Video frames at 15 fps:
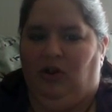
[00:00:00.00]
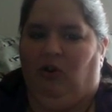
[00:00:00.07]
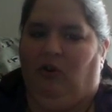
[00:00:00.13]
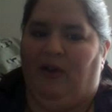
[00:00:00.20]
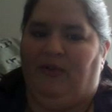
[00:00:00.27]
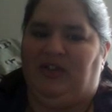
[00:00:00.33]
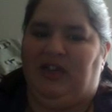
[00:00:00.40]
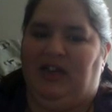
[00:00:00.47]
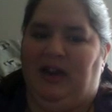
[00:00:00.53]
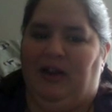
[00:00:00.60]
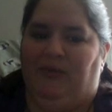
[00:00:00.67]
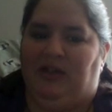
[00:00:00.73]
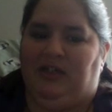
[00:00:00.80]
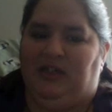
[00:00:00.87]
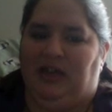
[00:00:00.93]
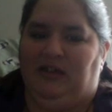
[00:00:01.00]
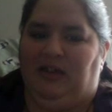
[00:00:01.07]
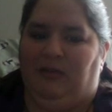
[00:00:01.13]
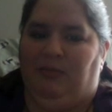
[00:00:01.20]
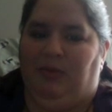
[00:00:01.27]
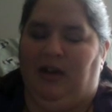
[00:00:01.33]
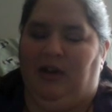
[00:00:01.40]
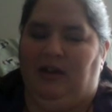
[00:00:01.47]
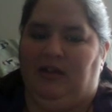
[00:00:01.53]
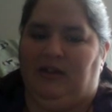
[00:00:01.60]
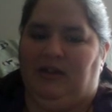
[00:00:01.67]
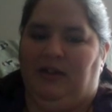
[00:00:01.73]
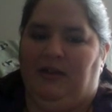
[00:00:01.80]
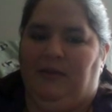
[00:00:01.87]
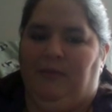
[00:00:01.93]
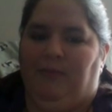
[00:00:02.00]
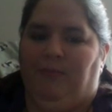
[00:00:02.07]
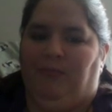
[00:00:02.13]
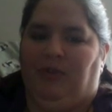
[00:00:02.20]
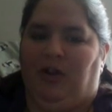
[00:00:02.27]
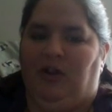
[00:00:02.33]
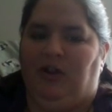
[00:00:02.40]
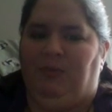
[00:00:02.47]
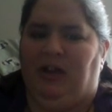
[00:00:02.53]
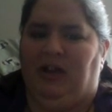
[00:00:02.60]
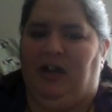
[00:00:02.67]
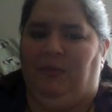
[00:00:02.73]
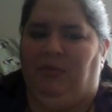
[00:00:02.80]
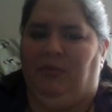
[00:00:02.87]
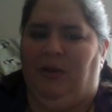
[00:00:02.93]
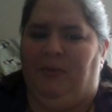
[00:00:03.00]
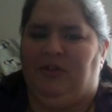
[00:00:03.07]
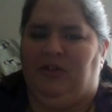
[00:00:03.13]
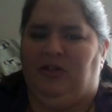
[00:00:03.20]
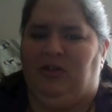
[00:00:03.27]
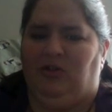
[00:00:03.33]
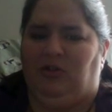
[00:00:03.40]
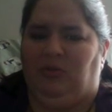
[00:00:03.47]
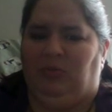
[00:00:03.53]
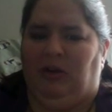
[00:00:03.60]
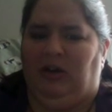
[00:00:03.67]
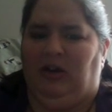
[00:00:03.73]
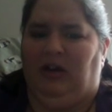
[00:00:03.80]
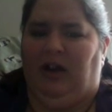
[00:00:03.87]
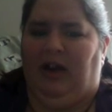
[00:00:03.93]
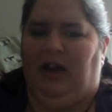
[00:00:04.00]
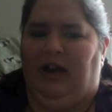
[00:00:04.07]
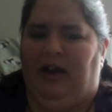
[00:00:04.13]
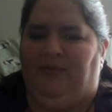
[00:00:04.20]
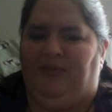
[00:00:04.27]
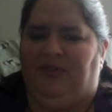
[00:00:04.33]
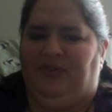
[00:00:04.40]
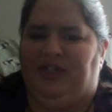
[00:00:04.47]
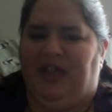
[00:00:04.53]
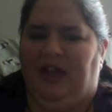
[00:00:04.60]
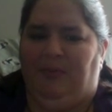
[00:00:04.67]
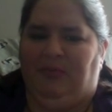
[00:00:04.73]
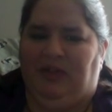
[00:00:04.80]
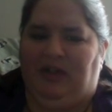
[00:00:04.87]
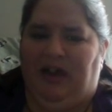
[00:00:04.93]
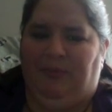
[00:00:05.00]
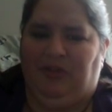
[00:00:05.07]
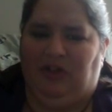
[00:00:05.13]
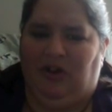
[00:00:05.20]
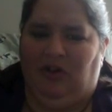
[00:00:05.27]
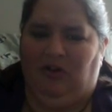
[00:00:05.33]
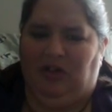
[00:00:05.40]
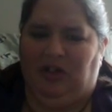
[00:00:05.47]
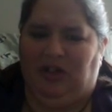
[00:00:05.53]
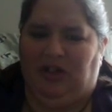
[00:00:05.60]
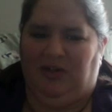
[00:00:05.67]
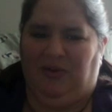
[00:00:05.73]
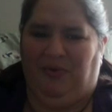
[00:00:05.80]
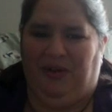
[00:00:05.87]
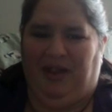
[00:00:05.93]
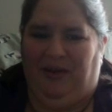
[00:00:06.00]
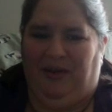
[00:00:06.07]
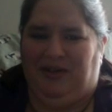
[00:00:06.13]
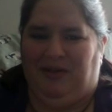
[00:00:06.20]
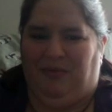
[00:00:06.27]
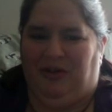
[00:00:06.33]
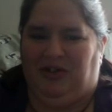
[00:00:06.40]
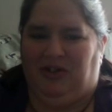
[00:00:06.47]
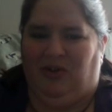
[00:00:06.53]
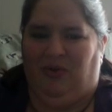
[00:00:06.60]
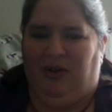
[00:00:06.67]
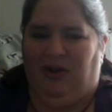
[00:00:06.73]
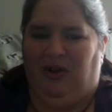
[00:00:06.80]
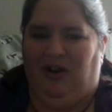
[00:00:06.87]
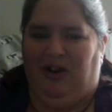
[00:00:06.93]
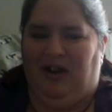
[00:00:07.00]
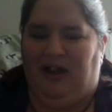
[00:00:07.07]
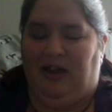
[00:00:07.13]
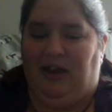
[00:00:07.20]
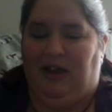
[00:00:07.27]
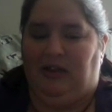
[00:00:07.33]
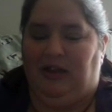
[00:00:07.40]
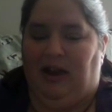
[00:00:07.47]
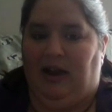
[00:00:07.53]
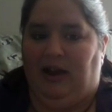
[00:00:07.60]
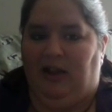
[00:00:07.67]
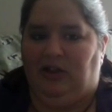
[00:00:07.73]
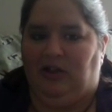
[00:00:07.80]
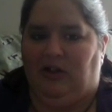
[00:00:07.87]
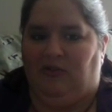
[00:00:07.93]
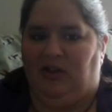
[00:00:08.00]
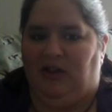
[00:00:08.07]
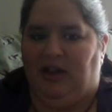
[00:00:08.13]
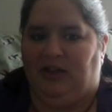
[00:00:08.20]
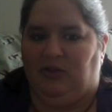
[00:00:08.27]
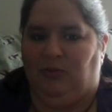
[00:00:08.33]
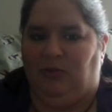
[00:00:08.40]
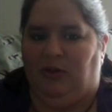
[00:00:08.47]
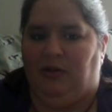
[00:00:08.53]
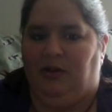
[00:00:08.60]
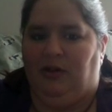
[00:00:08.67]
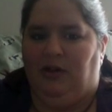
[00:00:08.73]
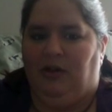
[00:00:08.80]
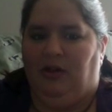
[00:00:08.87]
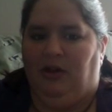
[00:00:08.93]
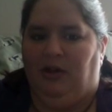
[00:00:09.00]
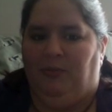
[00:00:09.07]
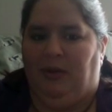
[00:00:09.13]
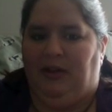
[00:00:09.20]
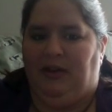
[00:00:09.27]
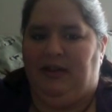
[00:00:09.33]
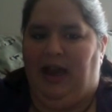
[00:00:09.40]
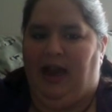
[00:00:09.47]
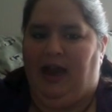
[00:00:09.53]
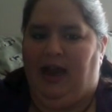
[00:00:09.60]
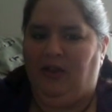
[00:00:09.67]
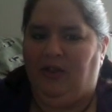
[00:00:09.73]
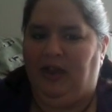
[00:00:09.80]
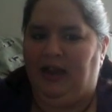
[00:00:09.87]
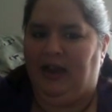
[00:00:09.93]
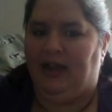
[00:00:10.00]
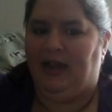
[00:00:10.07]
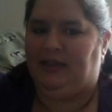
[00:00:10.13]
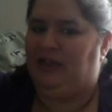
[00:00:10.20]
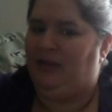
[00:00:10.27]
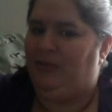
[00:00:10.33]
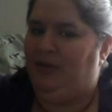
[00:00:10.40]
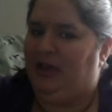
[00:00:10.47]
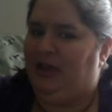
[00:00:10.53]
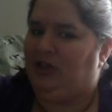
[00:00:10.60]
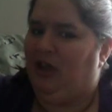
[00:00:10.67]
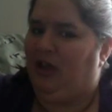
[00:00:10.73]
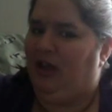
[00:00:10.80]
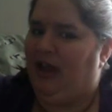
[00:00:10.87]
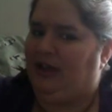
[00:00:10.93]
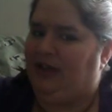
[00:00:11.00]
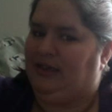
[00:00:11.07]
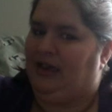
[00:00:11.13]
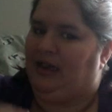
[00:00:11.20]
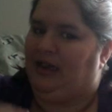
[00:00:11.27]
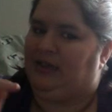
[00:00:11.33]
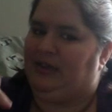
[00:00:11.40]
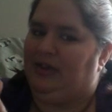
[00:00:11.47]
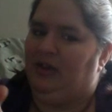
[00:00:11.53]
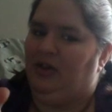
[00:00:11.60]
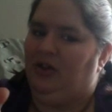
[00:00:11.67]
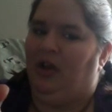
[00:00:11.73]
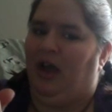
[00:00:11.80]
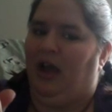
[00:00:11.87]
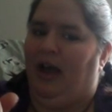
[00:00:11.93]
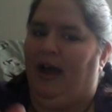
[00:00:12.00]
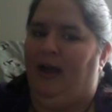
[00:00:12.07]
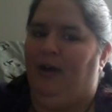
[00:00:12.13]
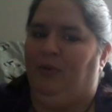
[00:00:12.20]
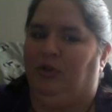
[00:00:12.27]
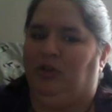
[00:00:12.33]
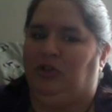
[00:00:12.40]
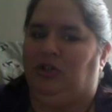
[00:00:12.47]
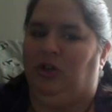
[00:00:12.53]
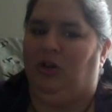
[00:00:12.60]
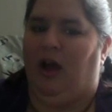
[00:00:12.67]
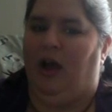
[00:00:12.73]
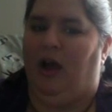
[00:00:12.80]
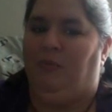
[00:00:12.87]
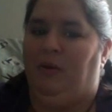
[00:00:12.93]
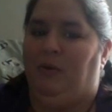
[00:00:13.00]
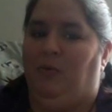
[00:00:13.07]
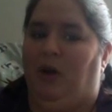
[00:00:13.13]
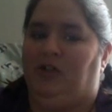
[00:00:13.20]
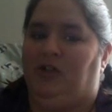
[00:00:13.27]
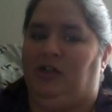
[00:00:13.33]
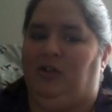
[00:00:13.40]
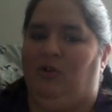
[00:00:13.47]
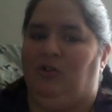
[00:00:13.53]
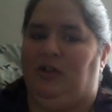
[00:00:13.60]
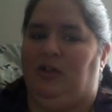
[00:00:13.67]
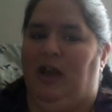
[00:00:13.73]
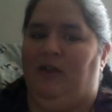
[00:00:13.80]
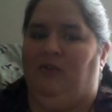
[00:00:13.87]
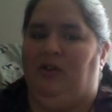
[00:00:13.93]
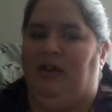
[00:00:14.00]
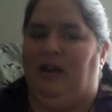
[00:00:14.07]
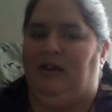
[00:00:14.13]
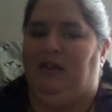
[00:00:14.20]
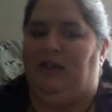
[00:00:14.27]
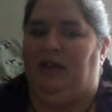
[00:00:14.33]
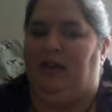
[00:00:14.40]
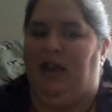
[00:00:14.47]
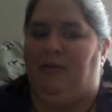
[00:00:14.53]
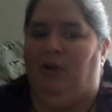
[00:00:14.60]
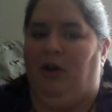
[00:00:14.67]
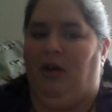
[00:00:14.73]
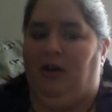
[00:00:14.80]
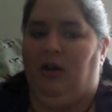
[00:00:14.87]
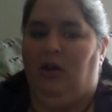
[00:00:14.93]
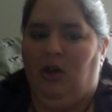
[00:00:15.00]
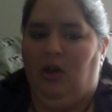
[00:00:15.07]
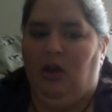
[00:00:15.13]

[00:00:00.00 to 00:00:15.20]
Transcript: or I've seen every season, because there's been a couple episodes where I've skipped an episode just because there really wasn't much going on and I could get the highlights off the next one. But now that I got CBS All Access, I will be watching those every night that they come on.